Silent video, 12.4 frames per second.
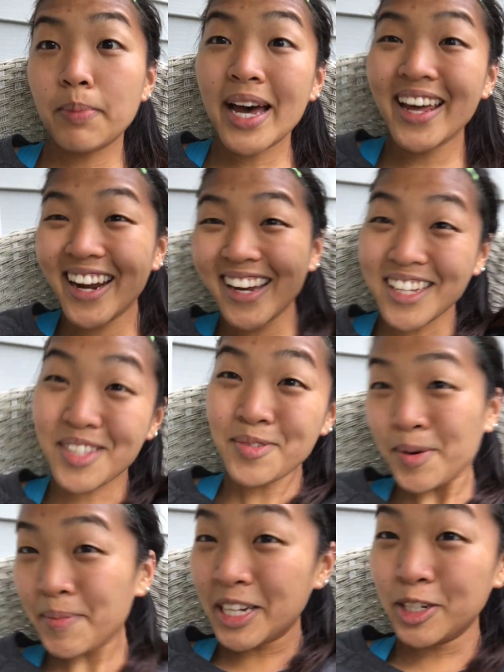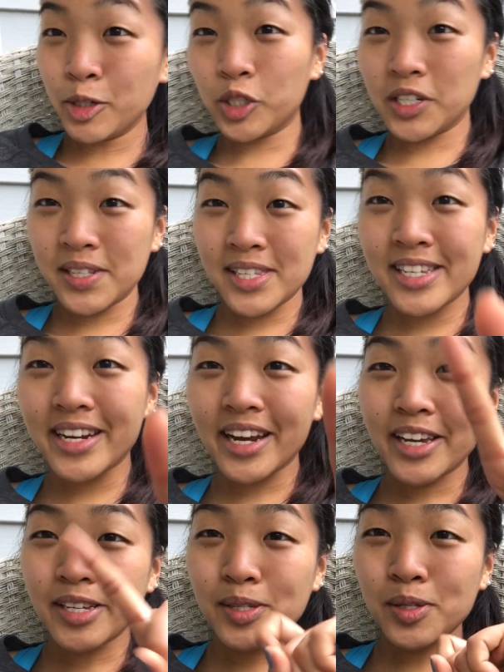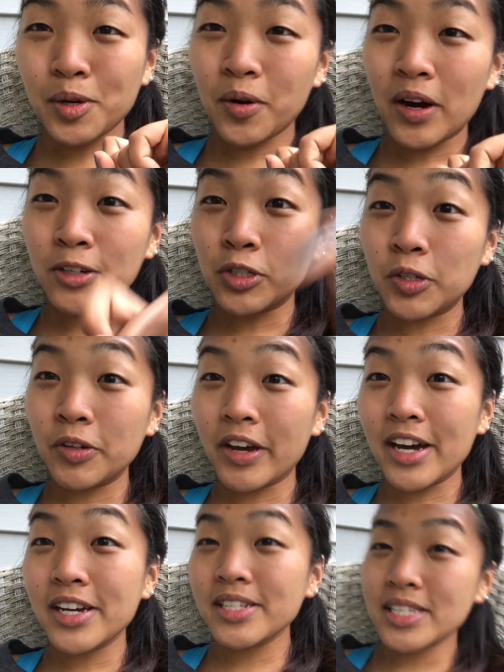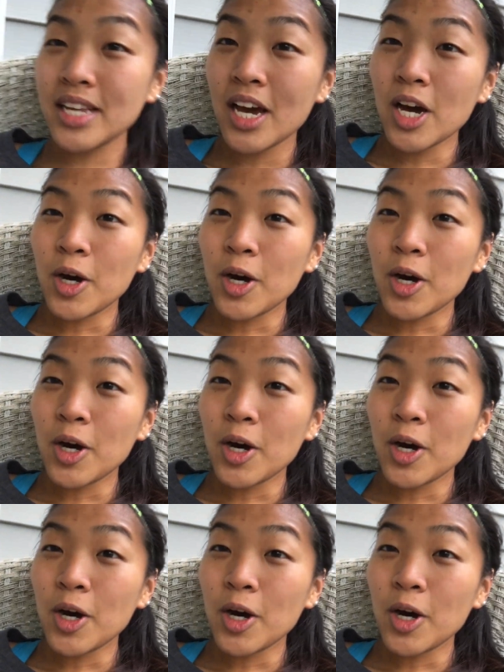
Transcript: But I get to wear my new jeans today, so I'll show you guys